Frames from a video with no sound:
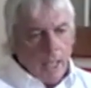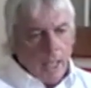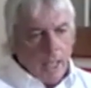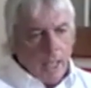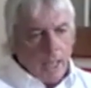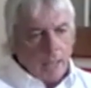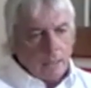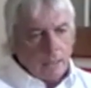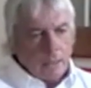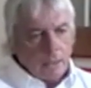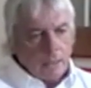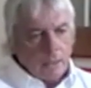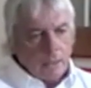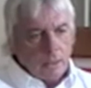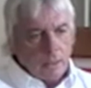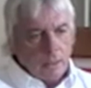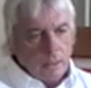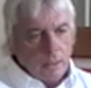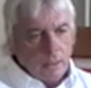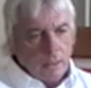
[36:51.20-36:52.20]
And
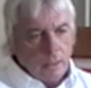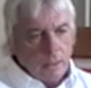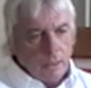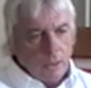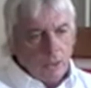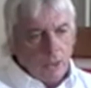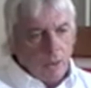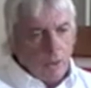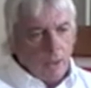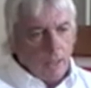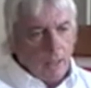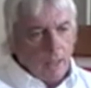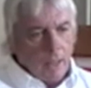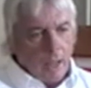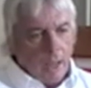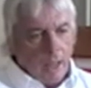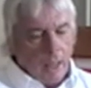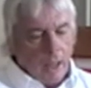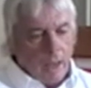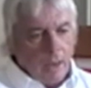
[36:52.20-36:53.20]
you know,
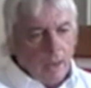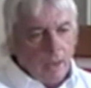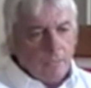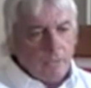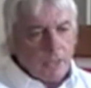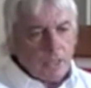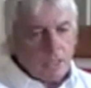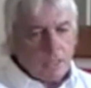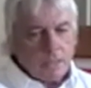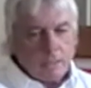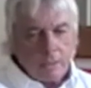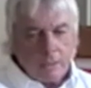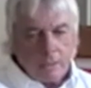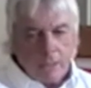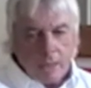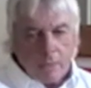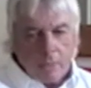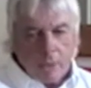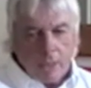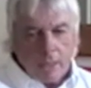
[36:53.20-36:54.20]
I love this
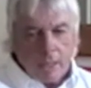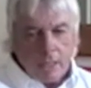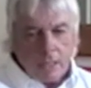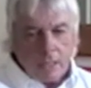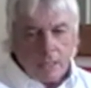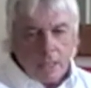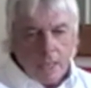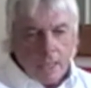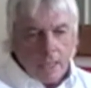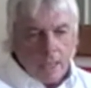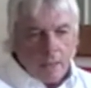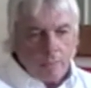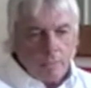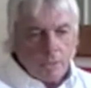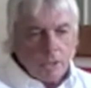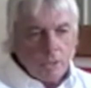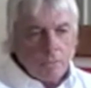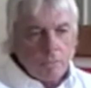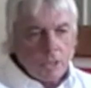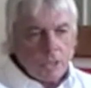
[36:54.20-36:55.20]
thing where they say
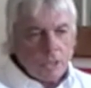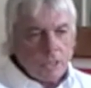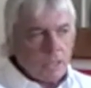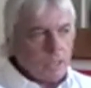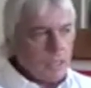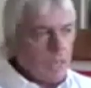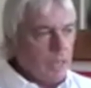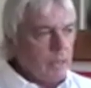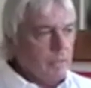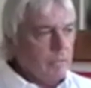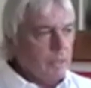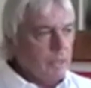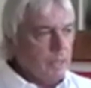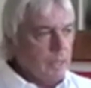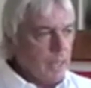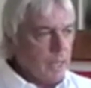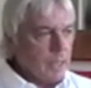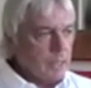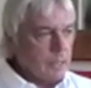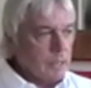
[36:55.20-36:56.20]
you mustn't say anything
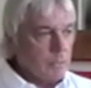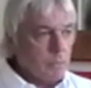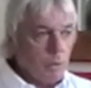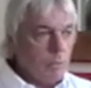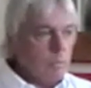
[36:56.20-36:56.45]
negative.